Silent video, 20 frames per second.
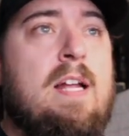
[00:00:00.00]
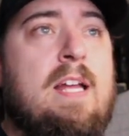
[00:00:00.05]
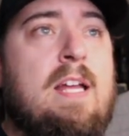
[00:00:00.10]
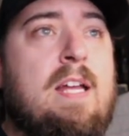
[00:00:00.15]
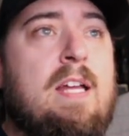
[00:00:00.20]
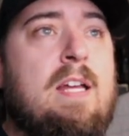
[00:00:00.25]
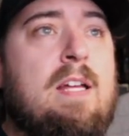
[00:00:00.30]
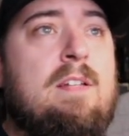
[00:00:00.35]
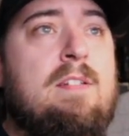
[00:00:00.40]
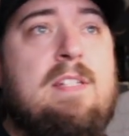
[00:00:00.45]

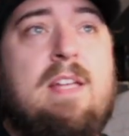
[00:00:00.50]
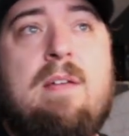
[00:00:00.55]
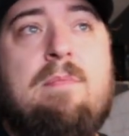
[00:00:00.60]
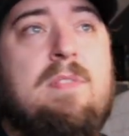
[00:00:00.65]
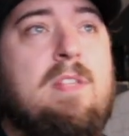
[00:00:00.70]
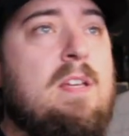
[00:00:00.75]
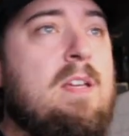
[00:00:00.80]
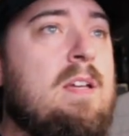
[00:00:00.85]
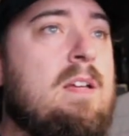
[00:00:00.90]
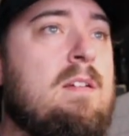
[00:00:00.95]
And
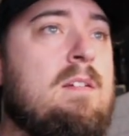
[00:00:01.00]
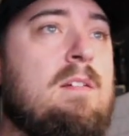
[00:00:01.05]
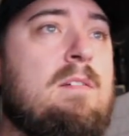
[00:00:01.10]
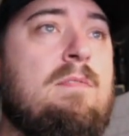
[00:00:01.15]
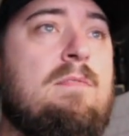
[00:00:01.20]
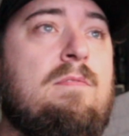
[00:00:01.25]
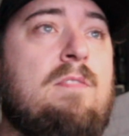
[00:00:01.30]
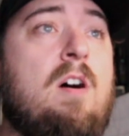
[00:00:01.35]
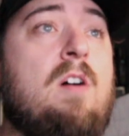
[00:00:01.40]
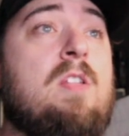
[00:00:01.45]
same thing.
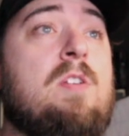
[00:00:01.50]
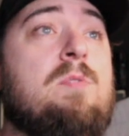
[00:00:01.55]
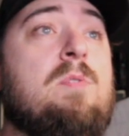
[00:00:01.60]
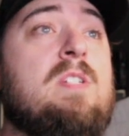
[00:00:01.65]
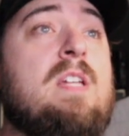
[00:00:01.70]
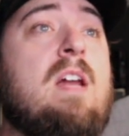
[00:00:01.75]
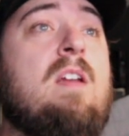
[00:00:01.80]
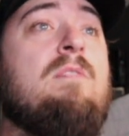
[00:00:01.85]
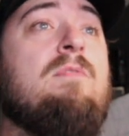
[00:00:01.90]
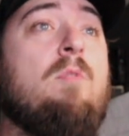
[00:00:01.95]
Oh, this
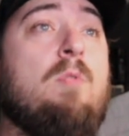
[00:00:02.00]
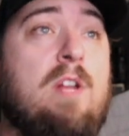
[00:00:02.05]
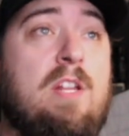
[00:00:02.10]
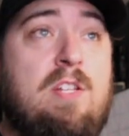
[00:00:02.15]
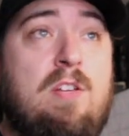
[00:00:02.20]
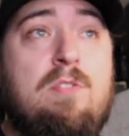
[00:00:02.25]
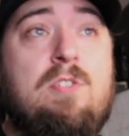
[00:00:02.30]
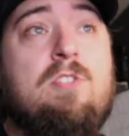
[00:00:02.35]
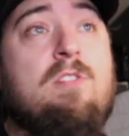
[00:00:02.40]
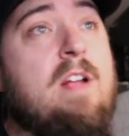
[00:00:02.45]
one's got a
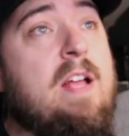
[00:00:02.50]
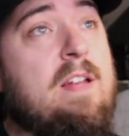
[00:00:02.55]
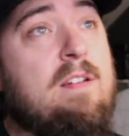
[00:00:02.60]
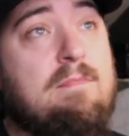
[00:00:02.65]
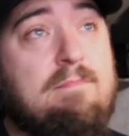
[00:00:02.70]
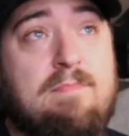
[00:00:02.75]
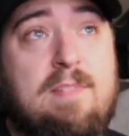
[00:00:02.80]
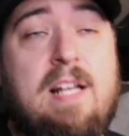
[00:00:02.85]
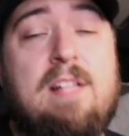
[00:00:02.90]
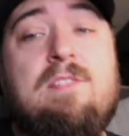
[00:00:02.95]
42
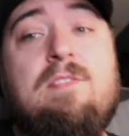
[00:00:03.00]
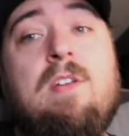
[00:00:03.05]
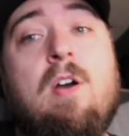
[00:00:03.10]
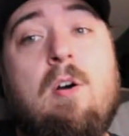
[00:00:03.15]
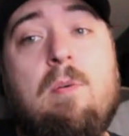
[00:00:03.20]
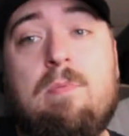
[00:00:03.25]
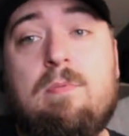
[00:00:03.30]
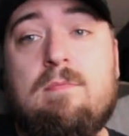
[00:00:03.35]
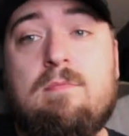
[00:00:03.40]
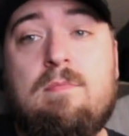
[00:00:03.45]
strand. That's
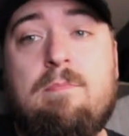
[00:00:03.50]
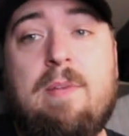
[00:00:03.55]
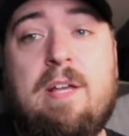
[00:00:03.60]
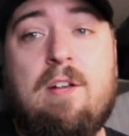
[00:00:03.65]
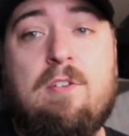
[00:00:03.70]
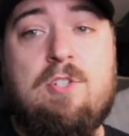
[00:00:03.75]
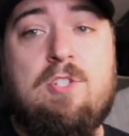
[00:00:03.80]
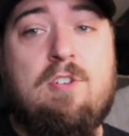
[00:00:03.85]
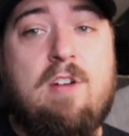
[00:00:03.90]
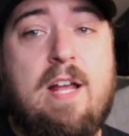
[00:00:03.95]
dope.
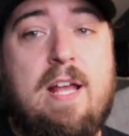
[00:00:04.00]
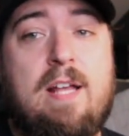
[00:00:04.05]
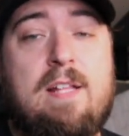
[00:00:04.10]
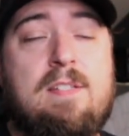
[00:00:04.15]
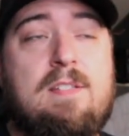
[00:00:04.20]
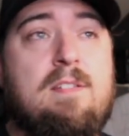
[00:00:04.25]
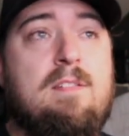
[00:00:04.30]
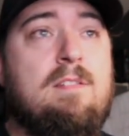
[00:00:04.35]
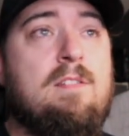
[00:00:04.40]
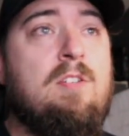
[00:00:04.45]
Bigger
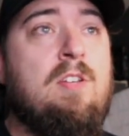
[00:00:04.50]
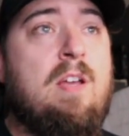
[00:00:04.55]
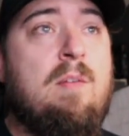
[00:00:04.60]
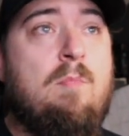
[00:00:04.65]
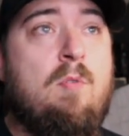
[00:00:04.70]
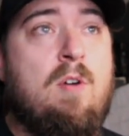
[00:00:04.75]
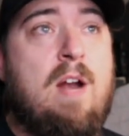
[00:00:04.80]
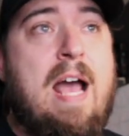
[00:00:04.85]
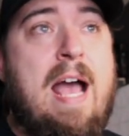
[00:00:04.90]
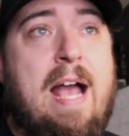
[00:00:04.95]
strands, you
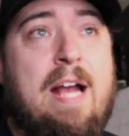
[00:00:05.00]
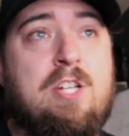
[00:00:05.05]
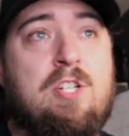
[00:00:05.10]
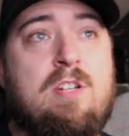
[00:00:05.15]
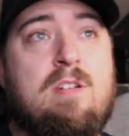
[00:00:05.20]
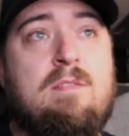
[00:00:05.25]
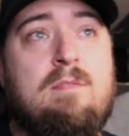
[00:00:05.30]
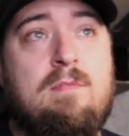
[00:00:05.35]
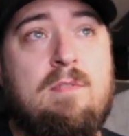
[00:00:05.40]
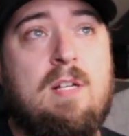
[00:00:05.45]
get more
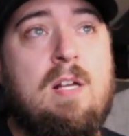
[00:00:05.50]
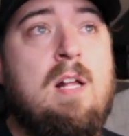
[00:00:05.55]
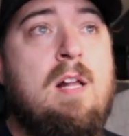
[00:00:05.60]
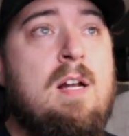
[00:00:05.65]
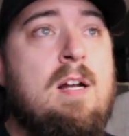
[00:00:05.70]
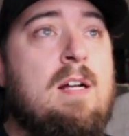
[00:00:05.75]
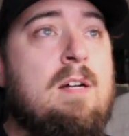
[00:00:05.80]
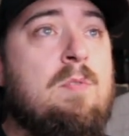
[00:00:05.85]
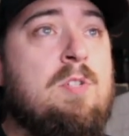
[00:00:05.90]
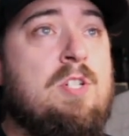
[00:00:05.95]
action,
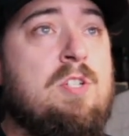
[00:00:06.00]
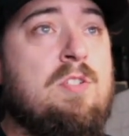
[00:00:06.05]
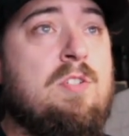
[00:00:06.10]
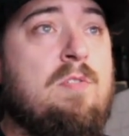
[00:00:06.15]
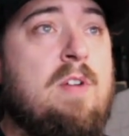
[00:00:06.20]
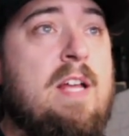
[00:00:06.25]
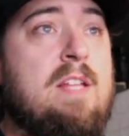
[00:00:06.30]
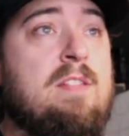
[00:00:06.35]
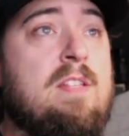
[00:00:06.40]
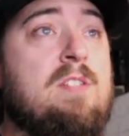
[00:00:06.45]
which is
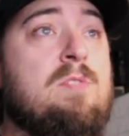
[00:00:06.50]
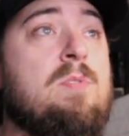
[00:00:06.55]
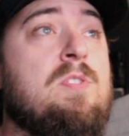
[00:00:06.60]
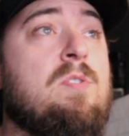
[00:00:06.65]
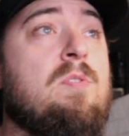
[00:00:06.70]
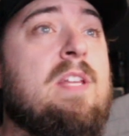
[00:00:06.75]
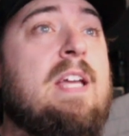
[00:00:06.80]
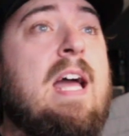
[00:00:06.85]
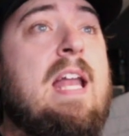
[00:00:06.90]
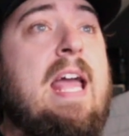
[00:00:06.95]
great. This
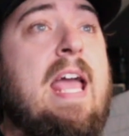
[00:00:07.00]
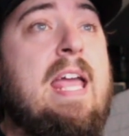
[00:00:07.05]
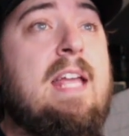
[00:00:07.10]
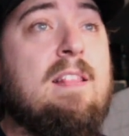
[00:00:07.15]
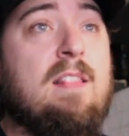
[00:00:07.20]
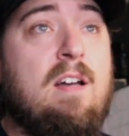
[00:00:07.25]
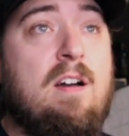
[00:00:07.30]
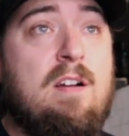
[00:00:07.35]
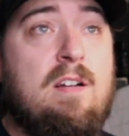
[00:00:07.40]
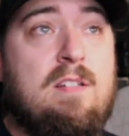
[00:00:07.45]
one's only got
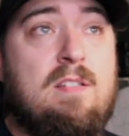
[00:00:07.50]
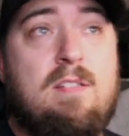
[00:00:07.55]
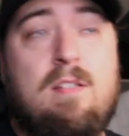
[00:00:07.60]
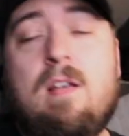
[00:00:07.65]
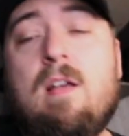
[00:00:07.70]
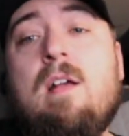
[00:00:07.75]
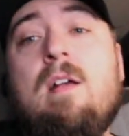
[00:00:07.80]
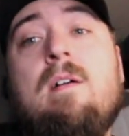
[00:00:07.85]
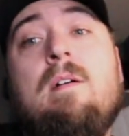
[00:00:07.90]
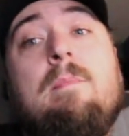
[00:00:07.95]
8
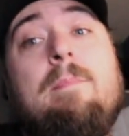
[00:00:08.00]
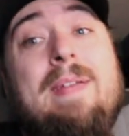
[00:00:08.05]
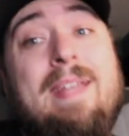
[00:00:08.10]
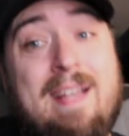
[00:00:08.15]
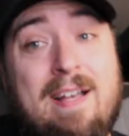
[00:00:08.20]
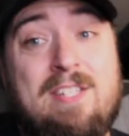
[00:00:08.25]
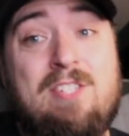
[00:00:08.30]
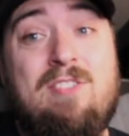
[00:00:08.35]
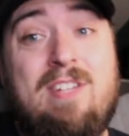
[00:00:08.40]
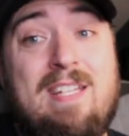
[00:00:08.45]
lugs
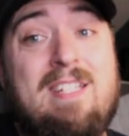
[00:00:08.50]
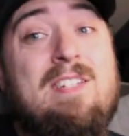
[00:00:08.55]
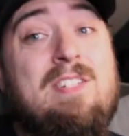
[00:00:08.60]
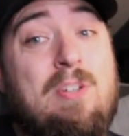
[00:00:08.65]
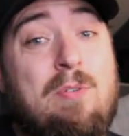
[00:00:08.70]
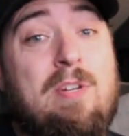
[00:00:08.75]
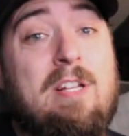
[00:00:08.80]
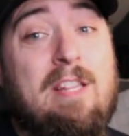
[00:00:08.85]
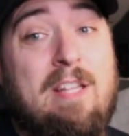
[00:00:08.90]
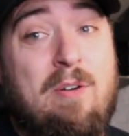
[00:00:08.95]
because you need to
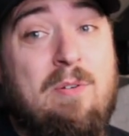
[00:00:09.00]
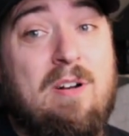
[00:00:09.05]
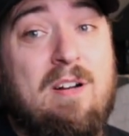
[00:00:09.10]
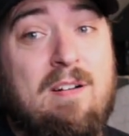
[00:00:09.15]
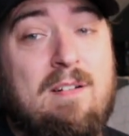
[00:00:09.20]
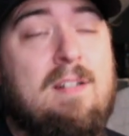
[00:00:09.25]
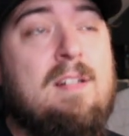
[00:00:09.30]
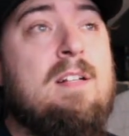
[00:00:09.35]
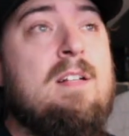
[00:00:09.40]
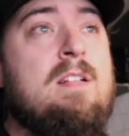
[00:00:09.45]
tune it
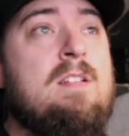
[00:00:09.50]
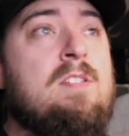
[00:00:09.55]
lower.